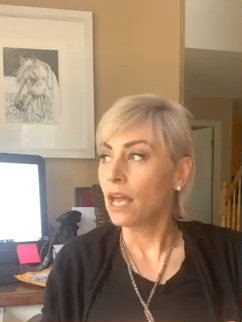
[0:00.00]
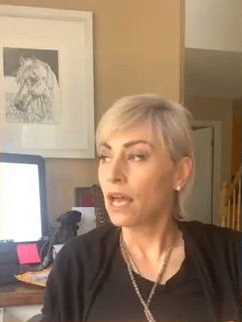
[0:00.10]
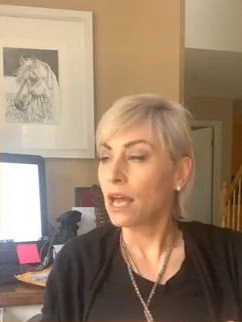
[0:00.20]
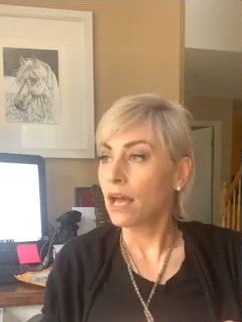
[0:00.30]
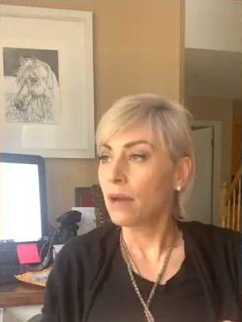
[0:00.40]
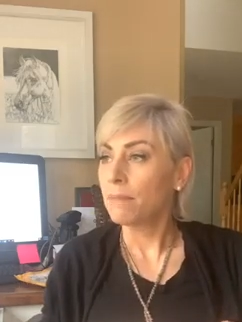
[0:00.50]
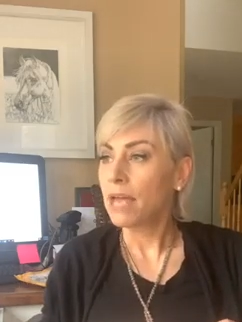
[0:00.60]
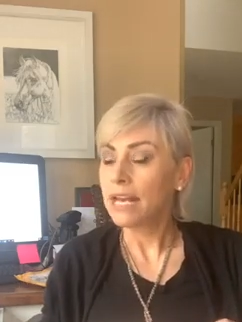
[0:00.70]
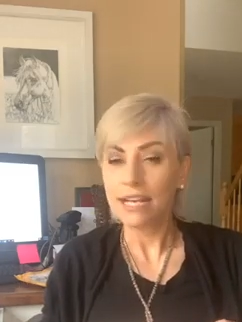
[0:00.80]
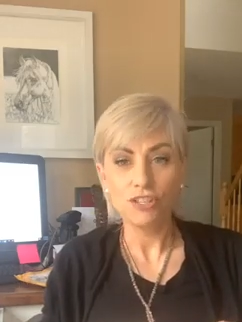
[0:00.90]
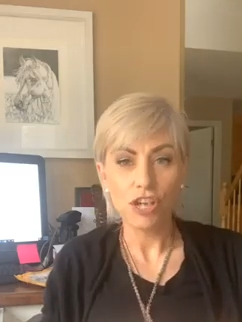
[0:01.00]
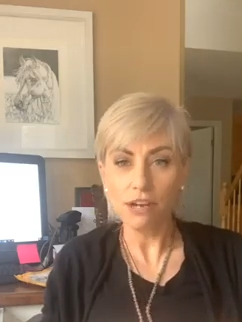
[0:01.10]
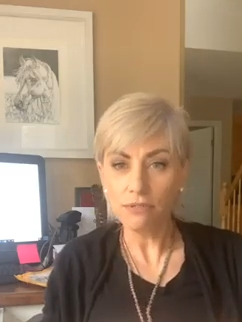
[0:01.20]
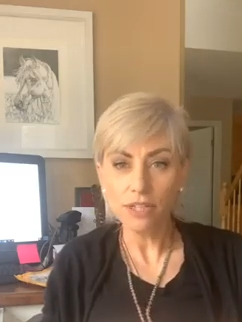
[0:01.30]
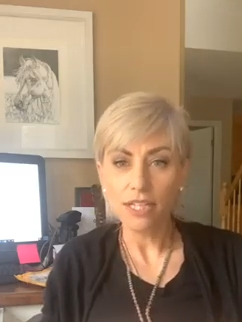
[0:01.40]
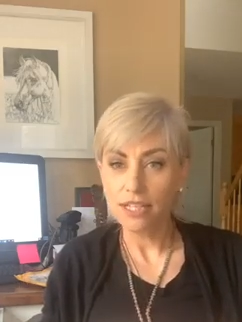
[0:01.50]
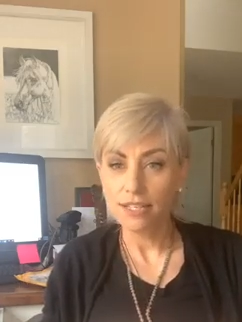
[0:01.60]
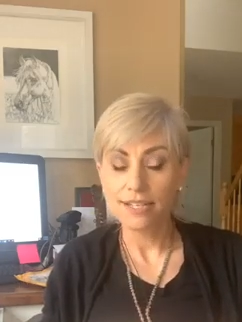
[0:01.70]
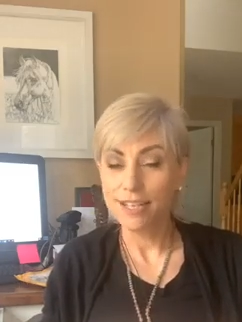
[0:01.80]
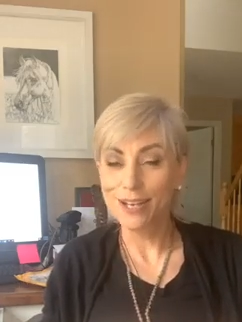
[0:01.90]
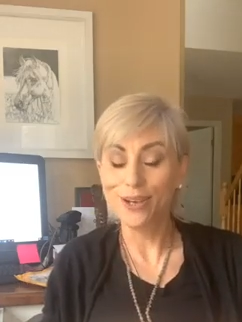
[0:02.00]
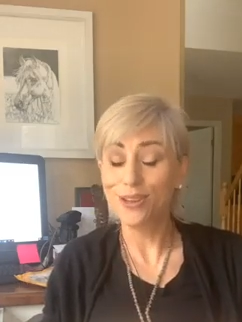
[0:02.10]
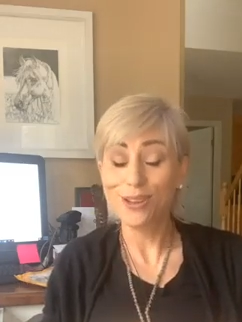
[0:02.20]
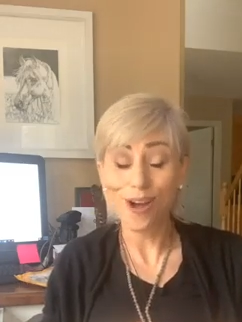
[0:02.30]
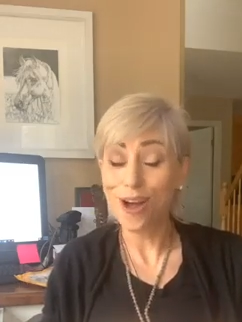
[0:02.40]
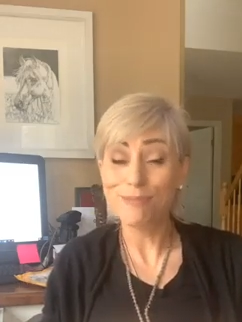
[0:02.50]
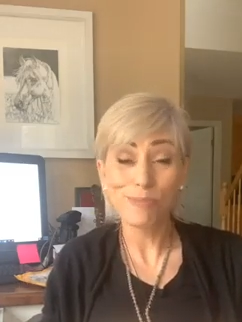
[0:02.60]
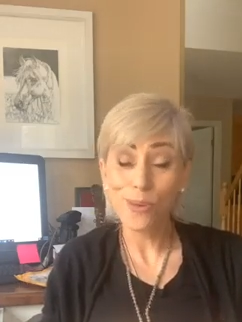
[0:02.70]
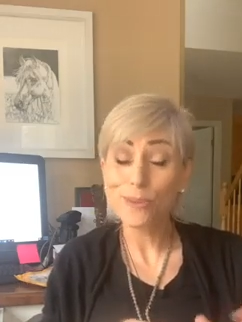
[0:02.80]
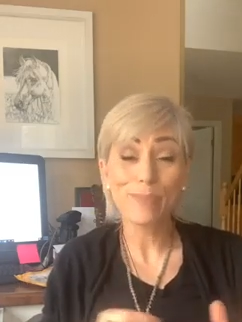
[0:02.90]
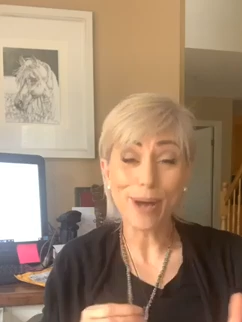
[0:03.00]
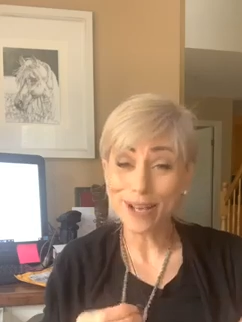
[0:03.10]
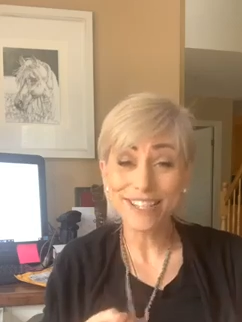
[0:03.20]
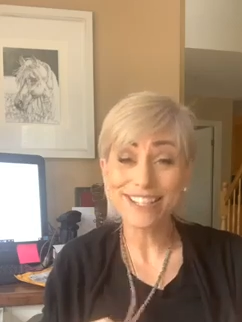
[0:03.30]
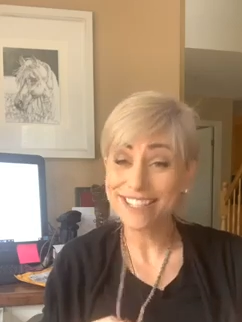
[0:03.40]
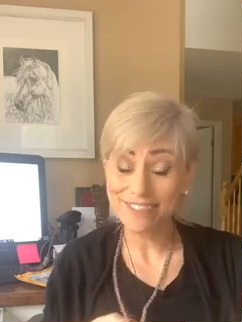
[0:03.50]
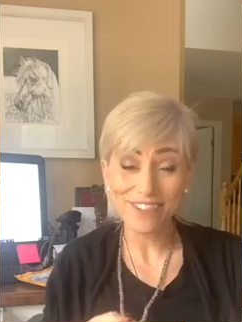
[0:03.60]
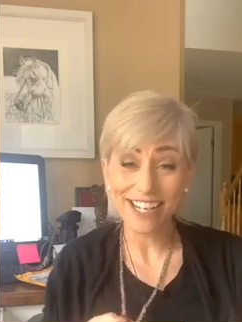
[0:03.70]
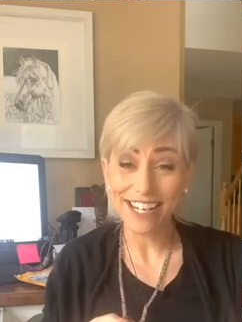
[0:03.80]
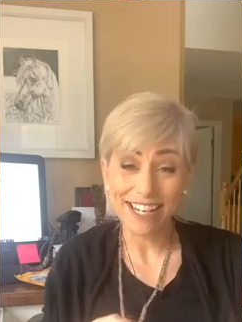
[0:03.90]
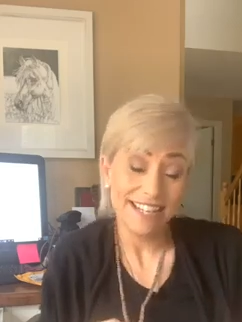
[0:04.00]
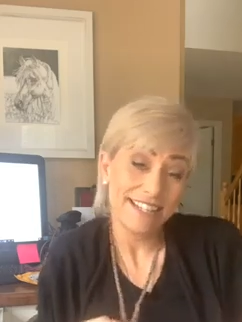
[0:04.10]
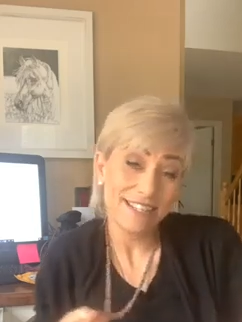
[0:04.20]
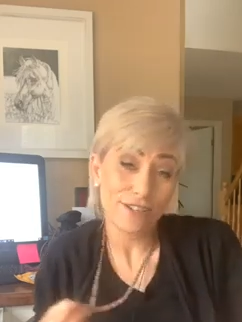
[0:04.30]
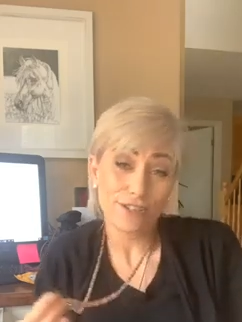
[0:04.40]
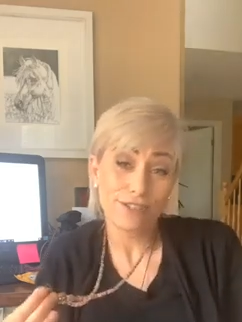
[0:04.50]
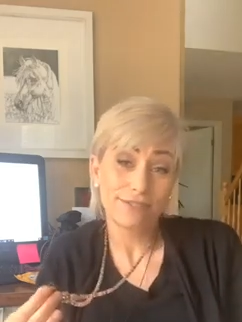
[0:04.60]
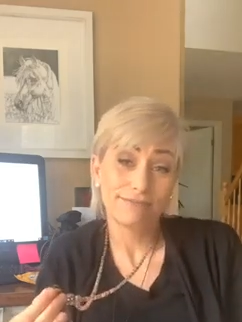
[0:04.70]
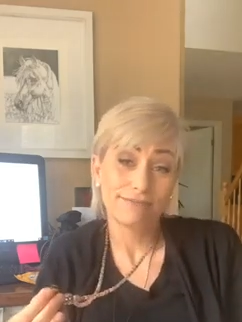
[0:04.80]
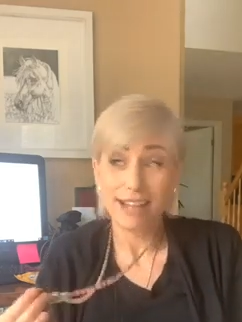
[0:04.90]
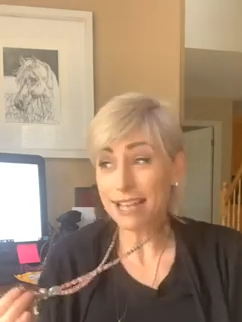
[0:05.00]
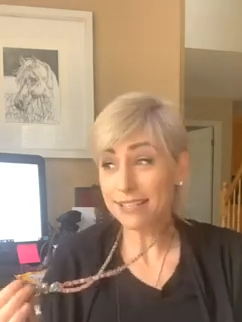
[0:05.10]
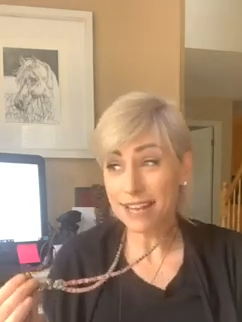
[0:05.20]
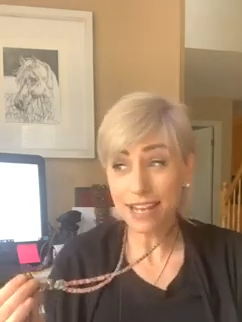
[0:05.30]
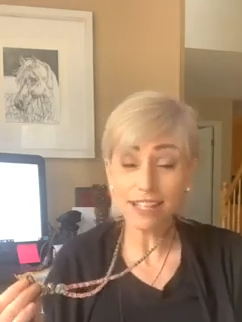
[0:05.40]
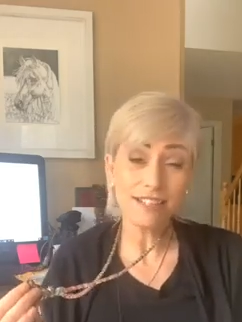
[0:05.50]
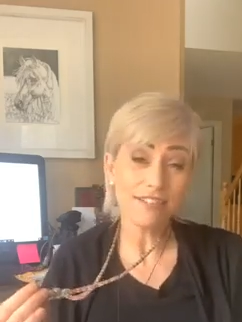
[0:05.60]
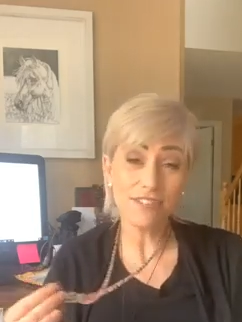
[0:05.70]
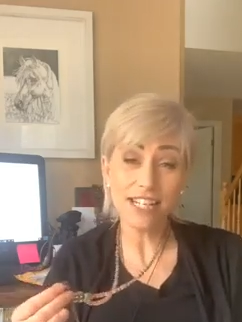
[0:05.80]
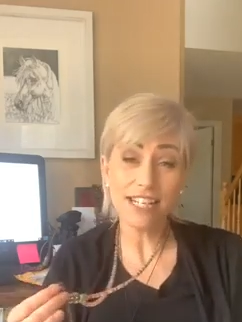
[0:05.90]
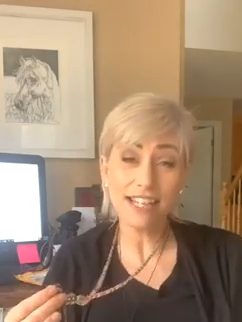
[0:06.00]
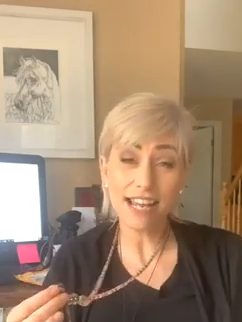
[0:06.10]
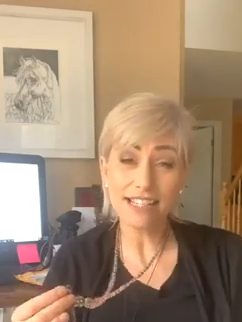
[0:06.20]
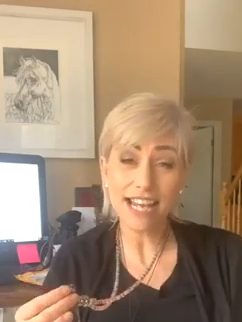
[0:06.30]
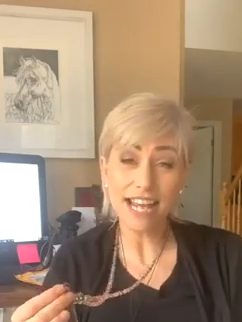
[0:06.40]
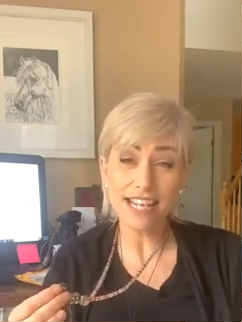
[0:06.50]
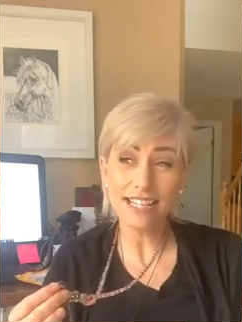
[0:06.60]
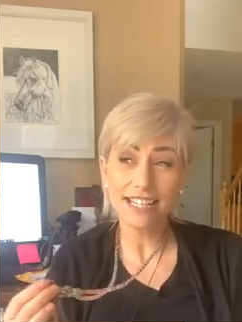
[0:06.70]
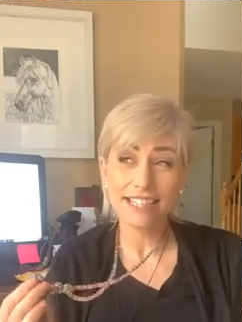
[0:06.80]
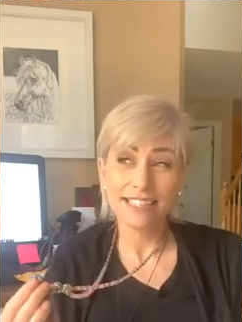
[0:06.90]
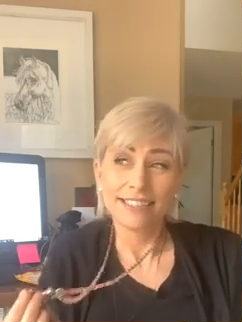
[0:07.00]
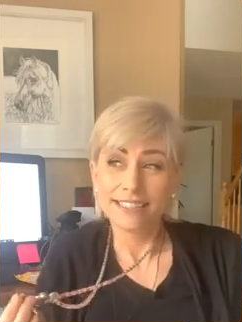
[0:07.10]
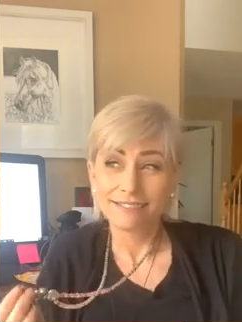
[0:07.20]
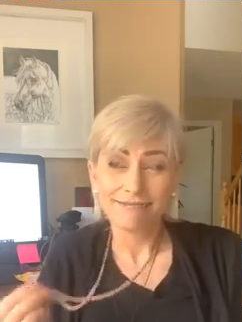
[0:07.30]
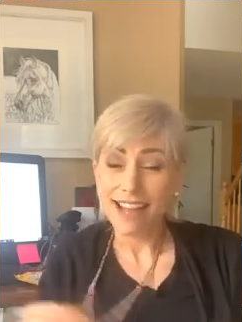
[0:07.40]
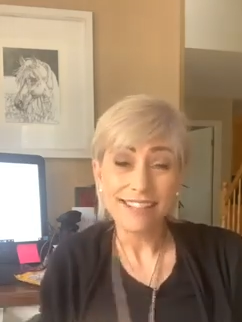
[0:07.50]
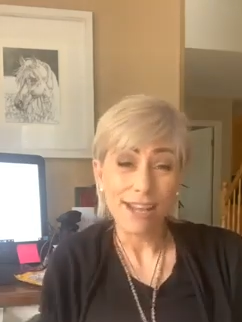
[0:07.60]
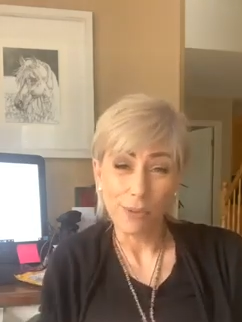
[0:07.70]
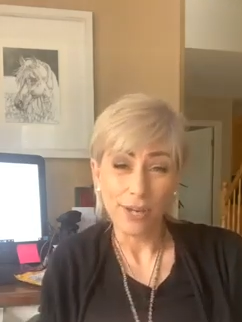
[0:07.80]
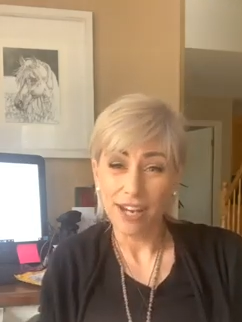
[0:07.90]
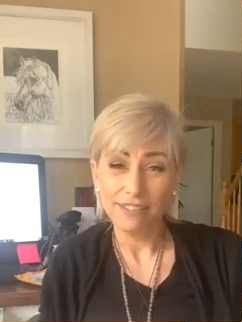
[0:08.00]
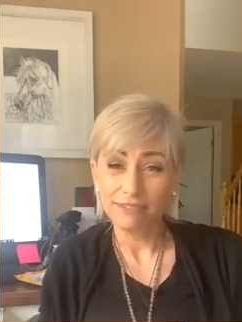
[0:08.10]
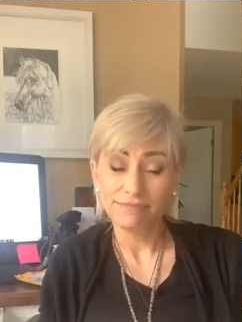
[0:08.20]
And I generally see a lot more positivity. Is there less negativity in that day? I doubt it.